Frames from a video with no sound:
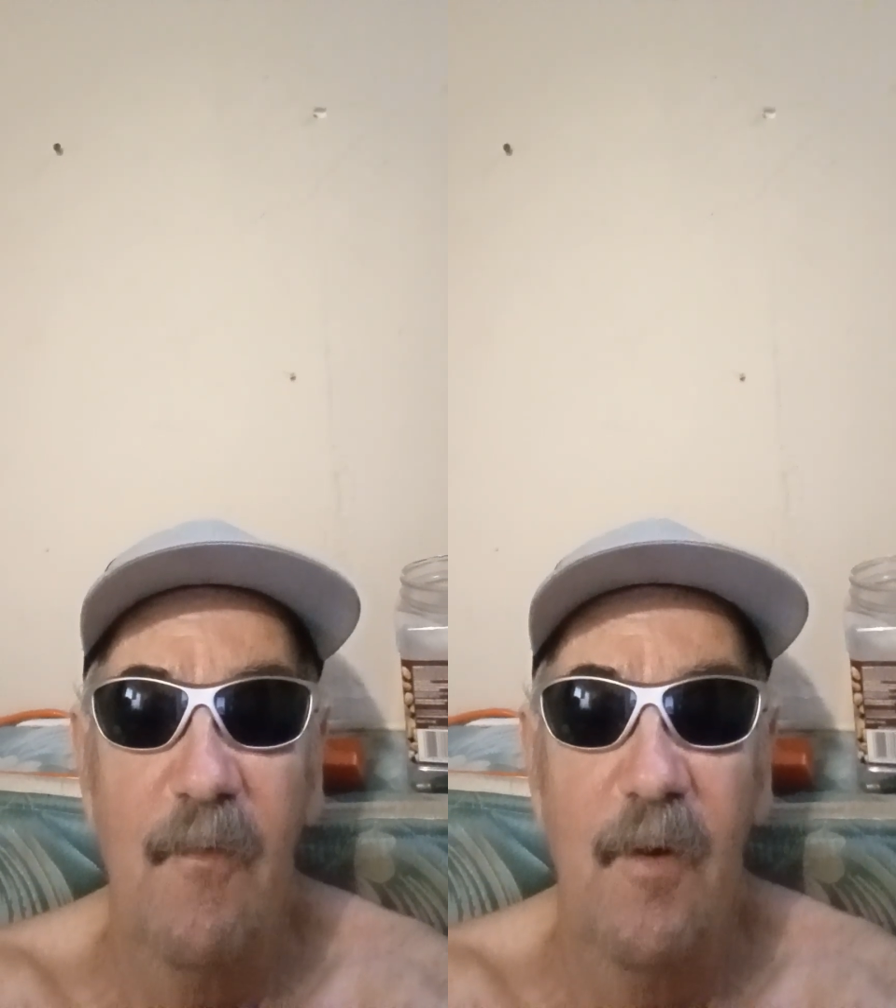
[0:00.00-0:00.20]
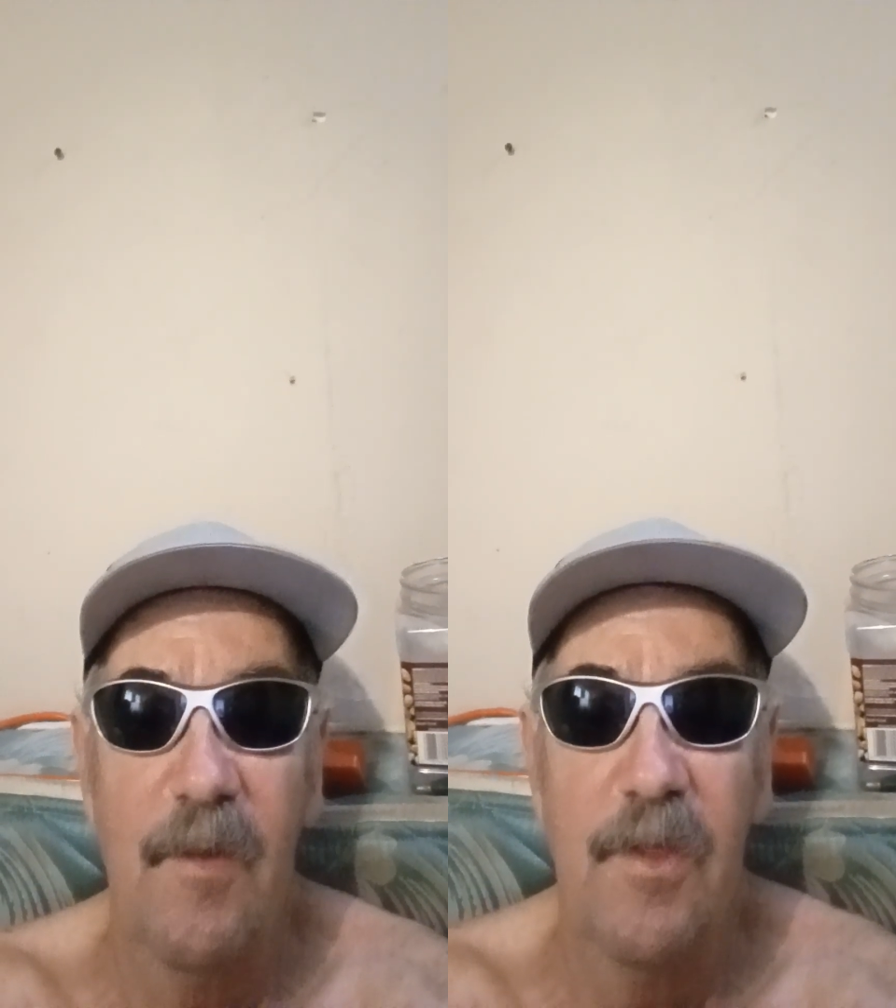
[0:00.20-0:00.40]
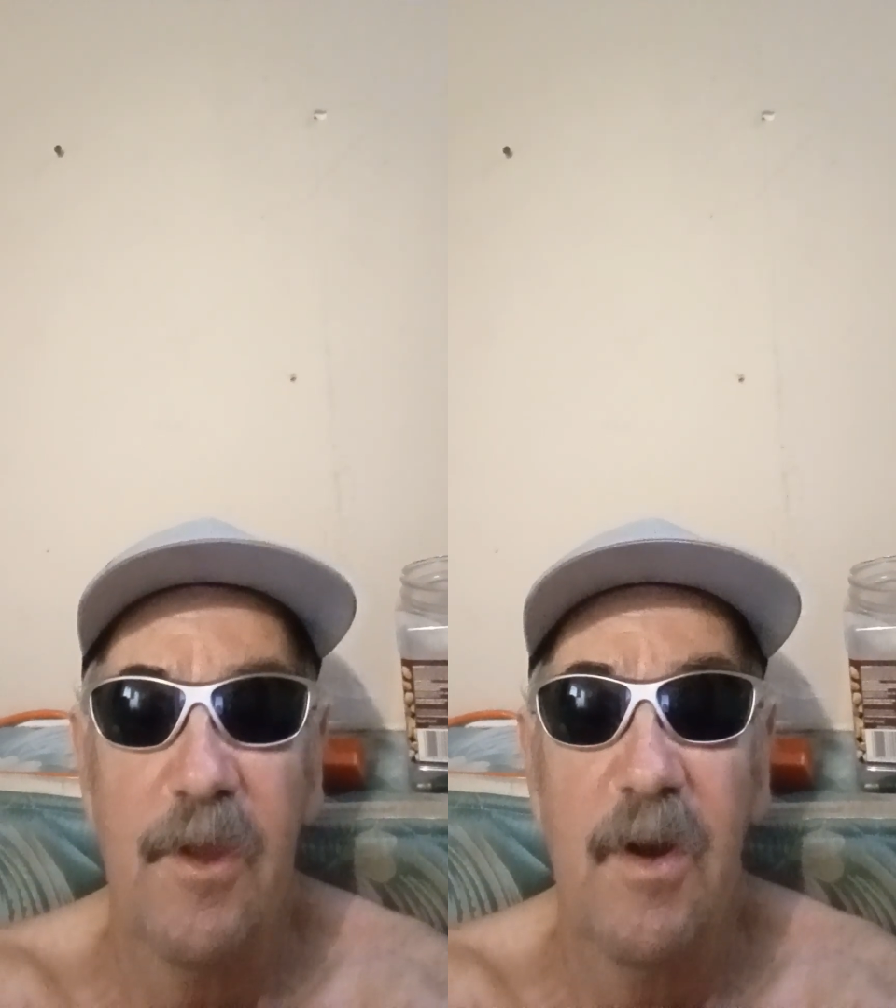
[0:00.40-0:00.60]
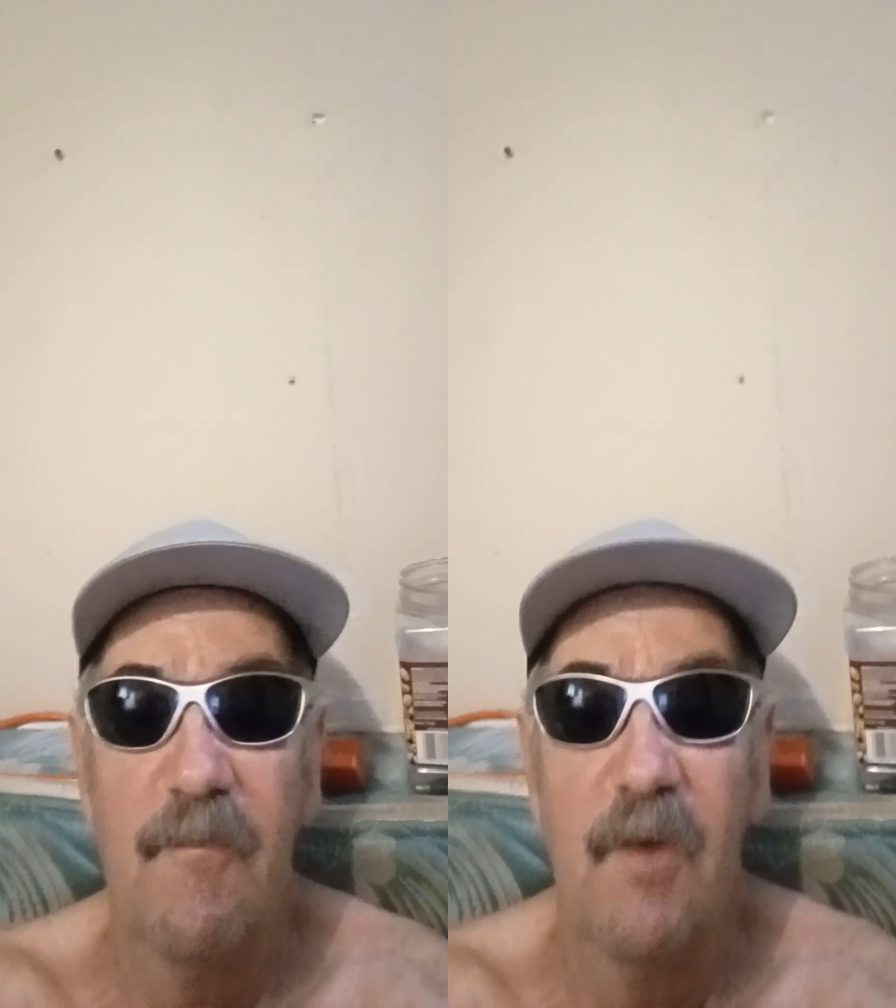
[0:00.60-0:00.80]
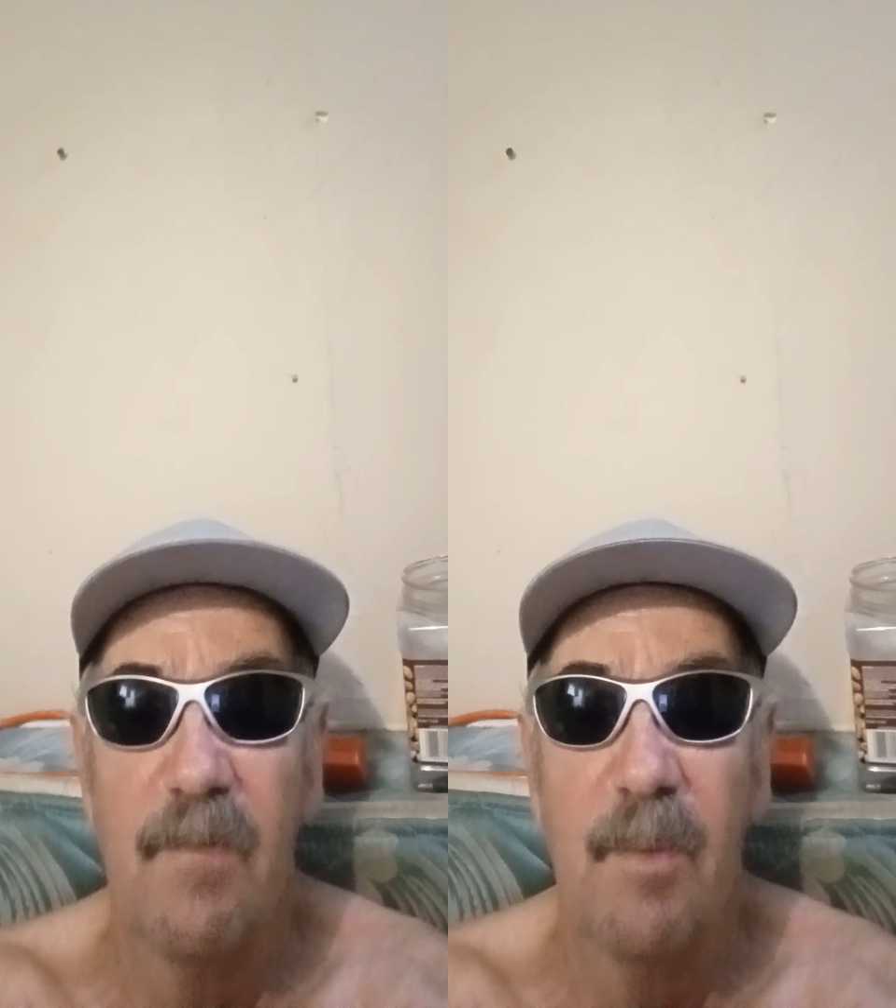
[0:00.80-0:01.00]
or four of these
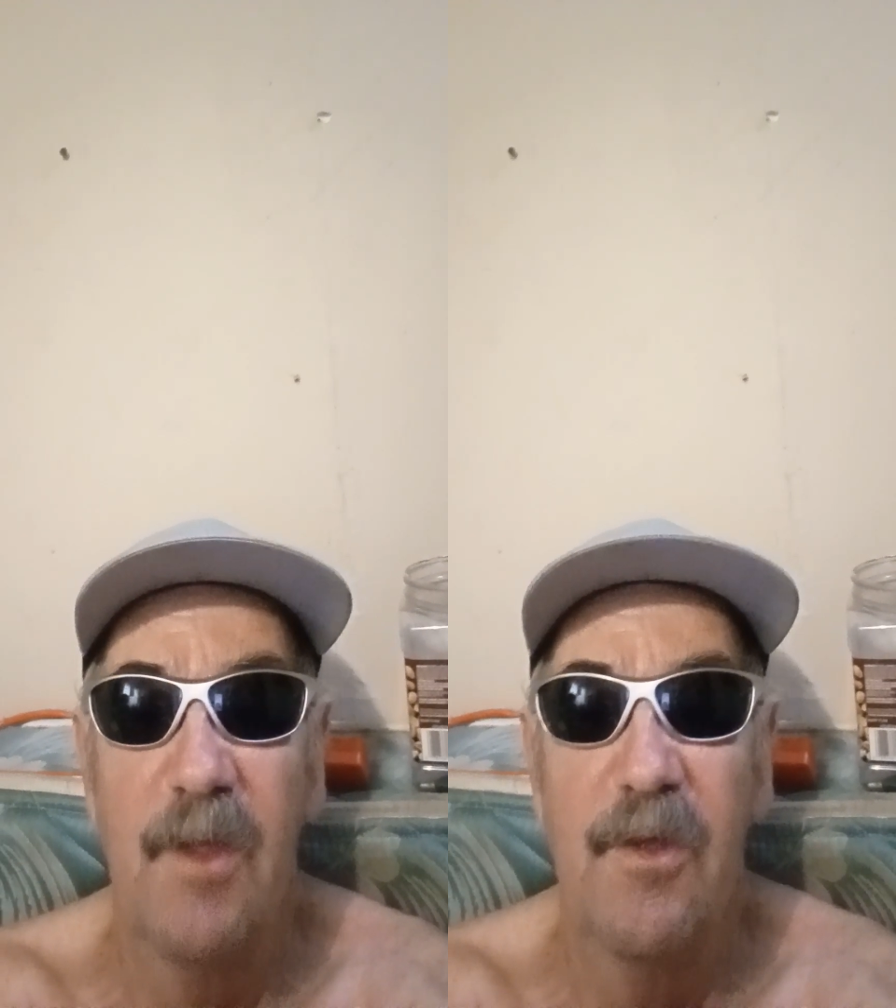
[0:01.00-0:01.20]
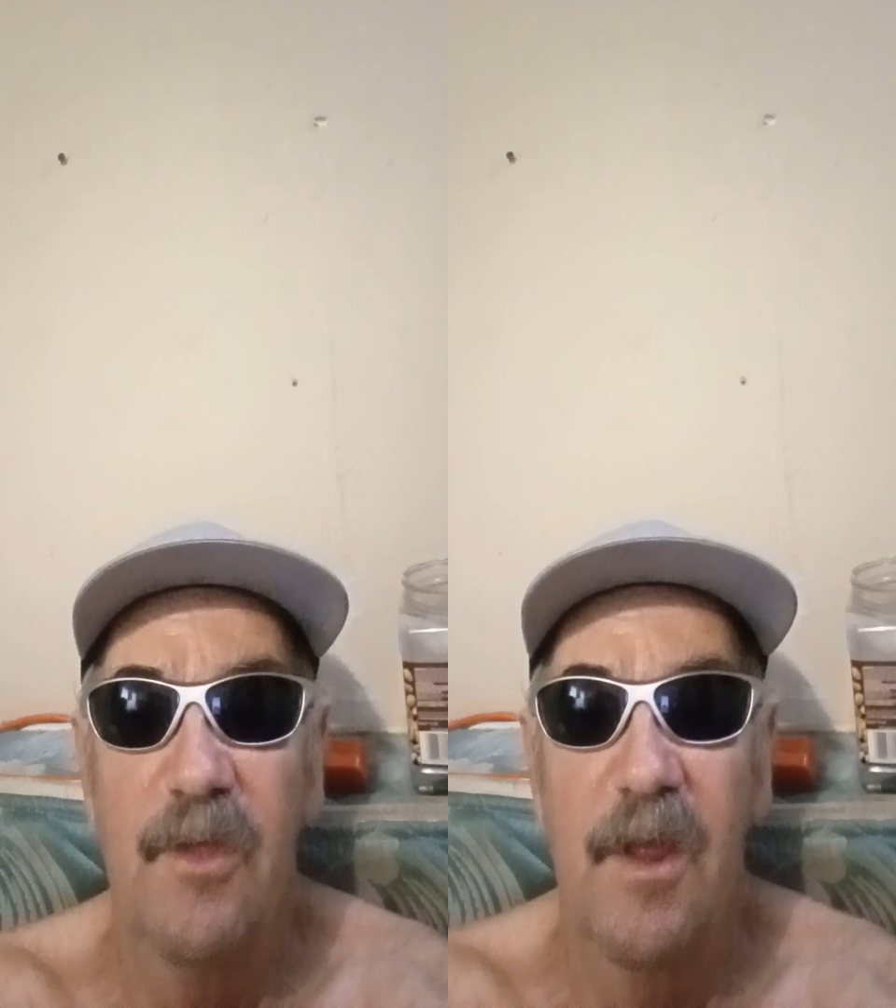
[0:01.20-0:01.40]
in various places.